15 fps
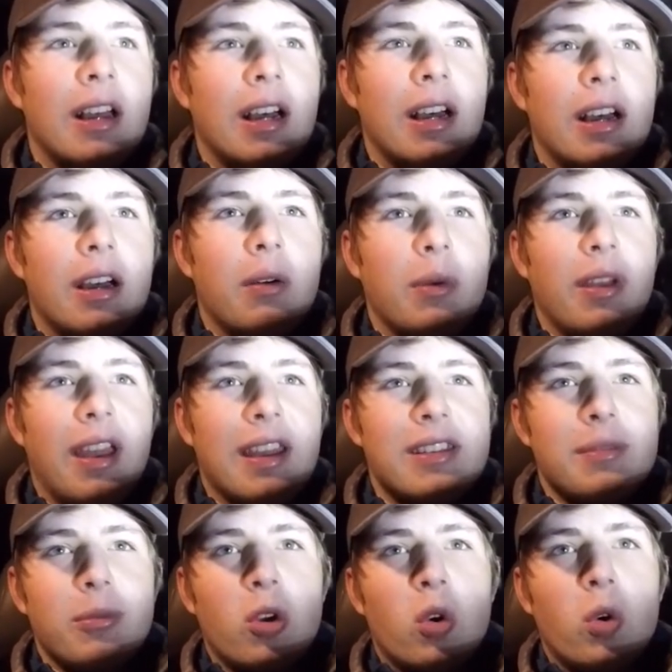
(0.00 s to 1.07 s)
Uh, we had
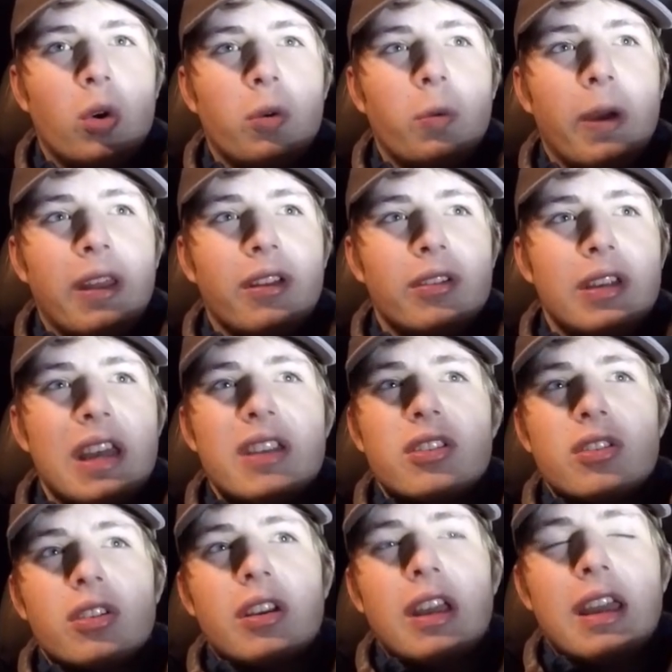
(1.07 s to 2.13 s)
some cold weather
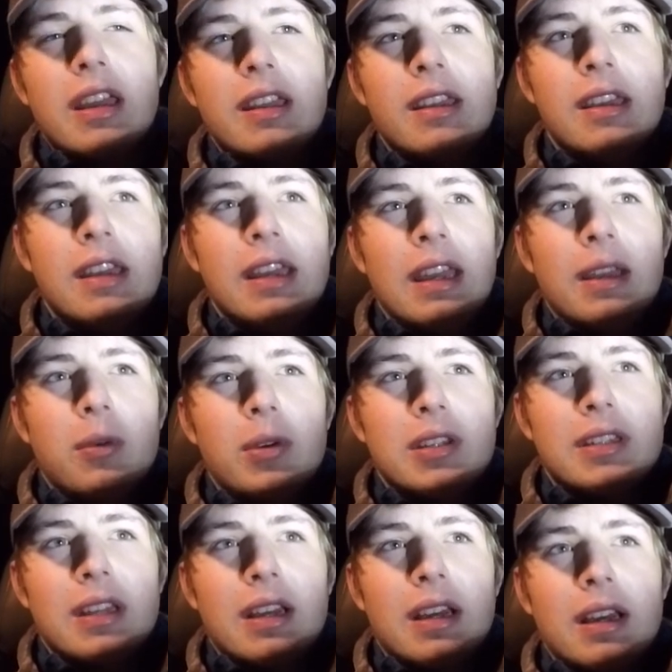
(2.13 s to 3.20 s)
yesterday. It
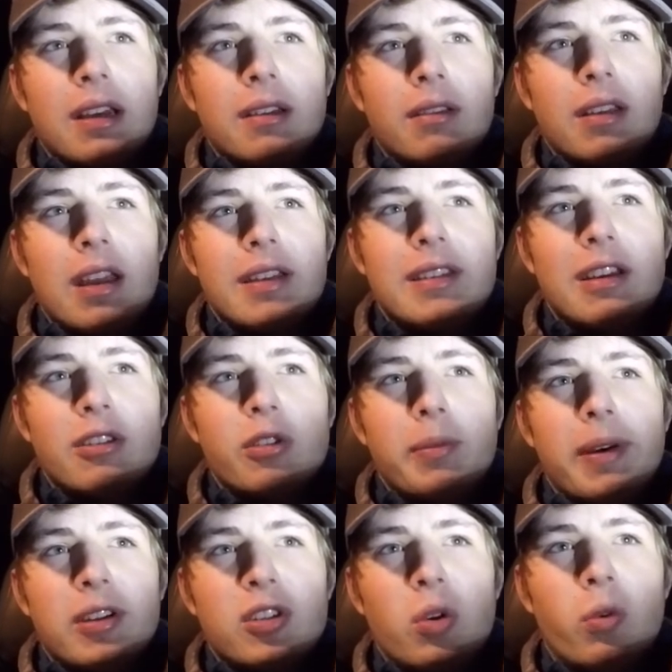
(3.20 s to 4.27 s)
was uh, got down to
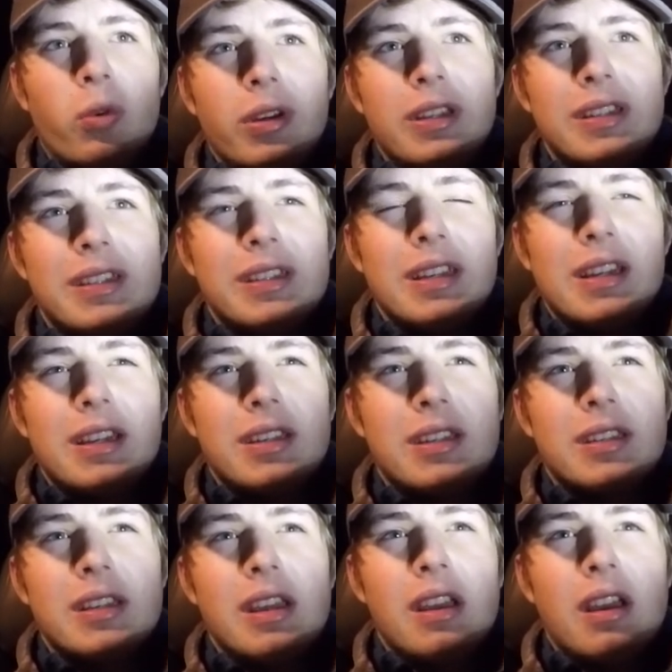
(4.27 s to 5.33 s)
about
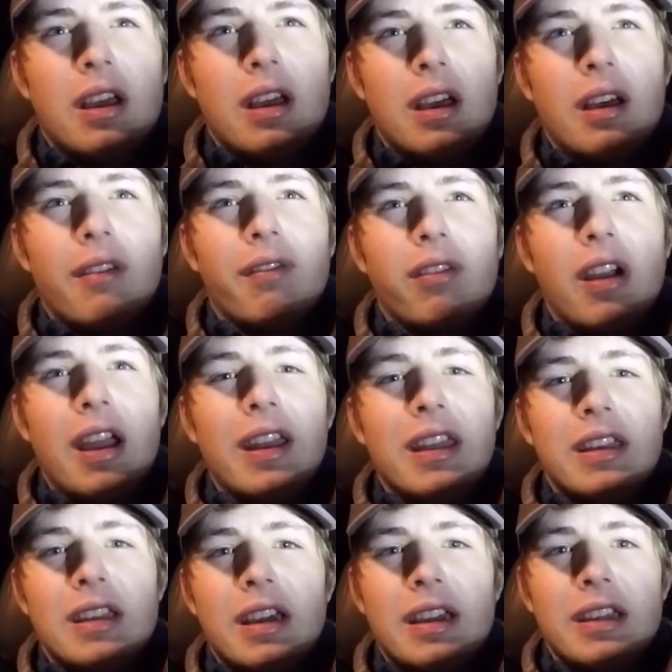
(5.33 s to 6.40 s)
26 uh,
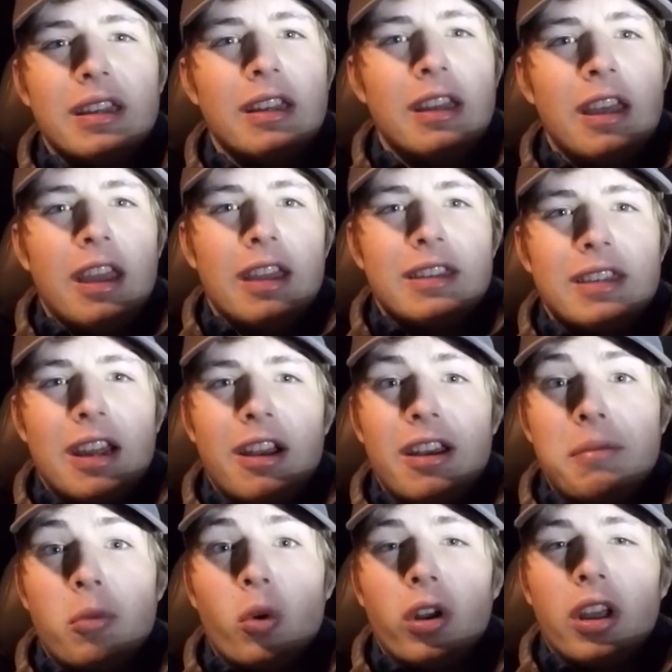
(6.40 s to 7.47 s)
Friday night, and
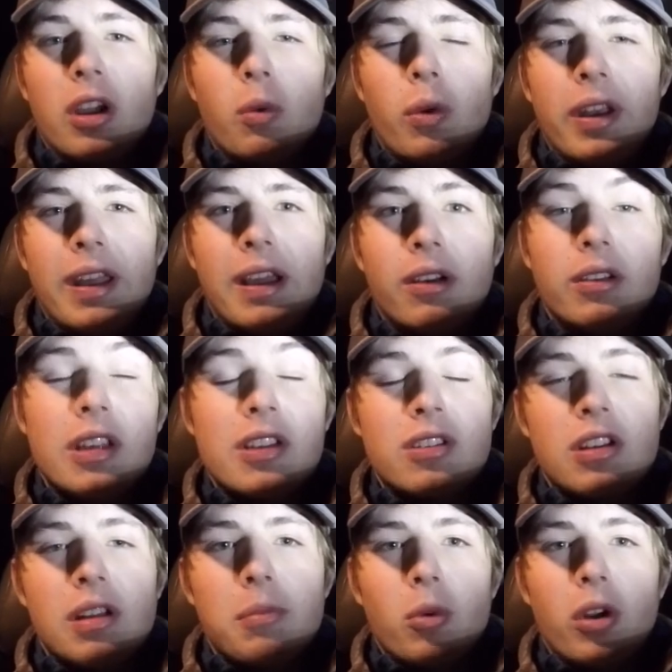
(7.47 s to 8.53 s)
Saturday morning I went out.
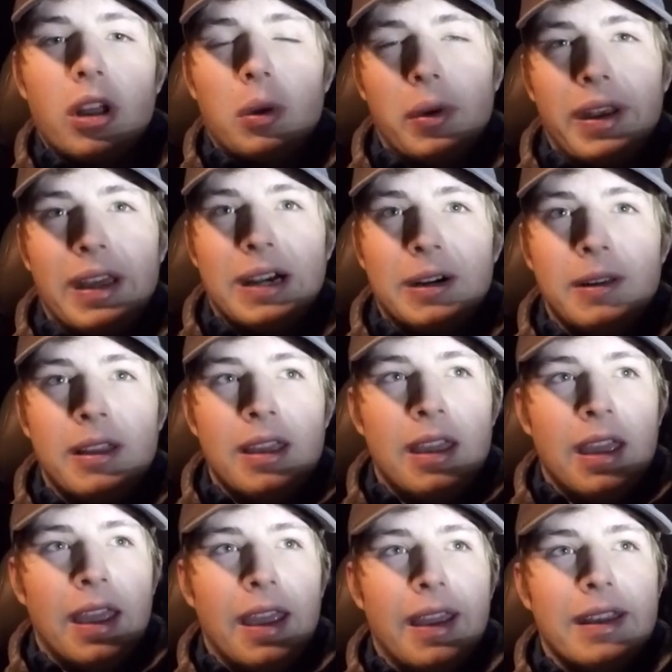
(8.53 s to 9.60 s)
Yesterday morning I went out
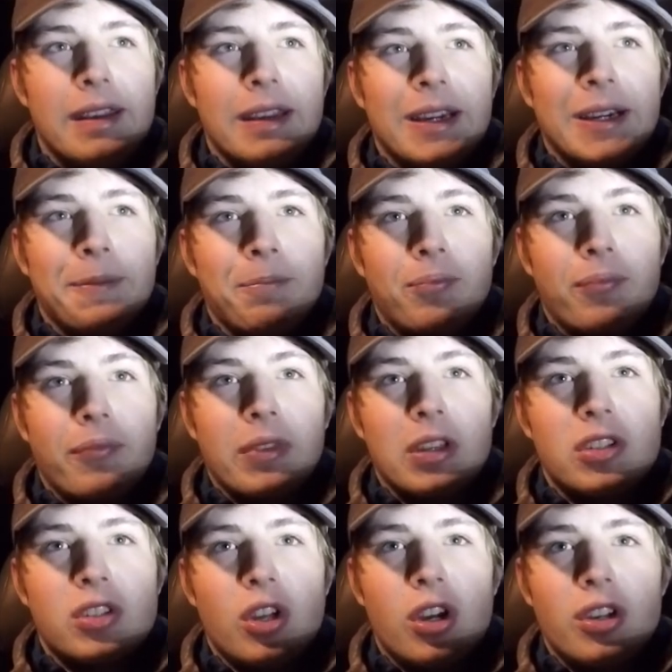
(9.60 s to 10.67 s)
and um,
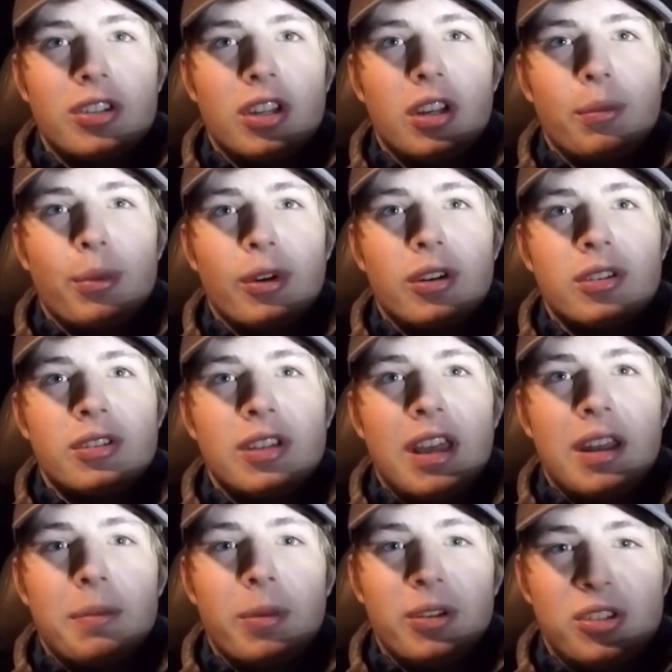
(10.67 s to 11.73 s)
saw a ton of birds.
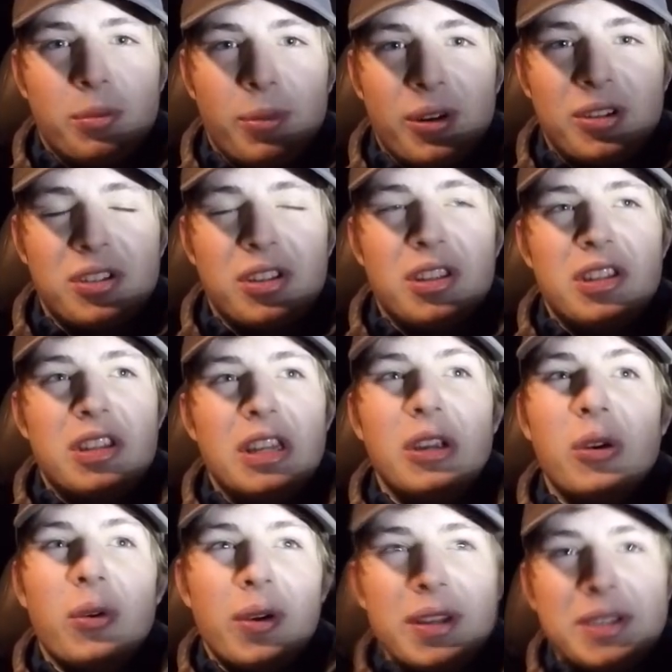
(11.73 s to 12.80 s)
Had a bunch of birds in the
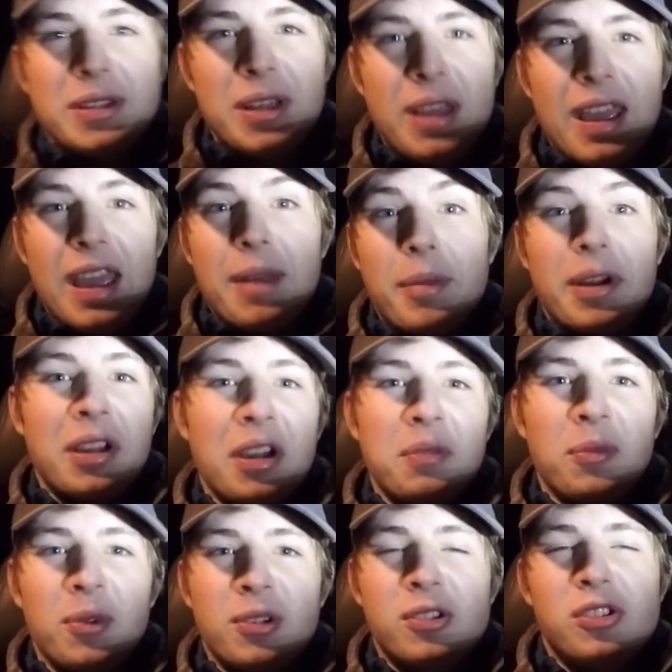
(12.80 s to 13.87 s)
decoys, and my
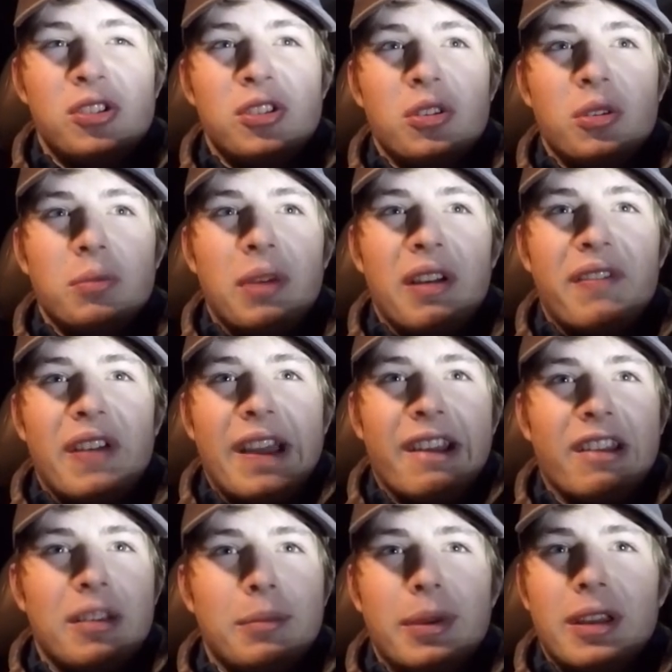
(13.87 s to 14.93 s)
gun wouldn't shoot. My
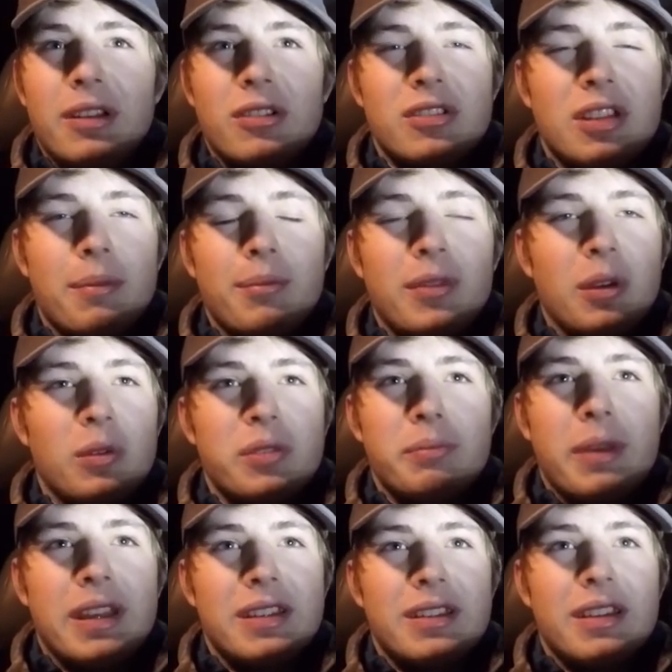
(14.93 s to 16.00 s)
firing pin or something was
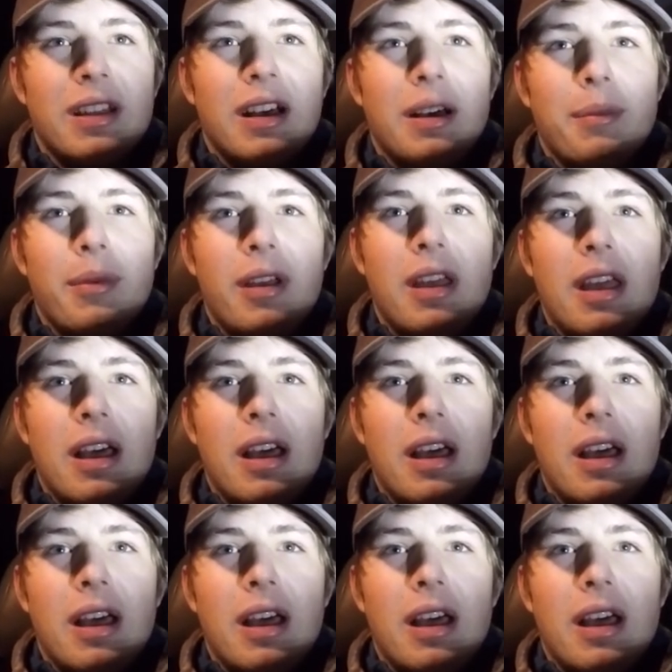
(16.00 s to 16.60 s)
messed up.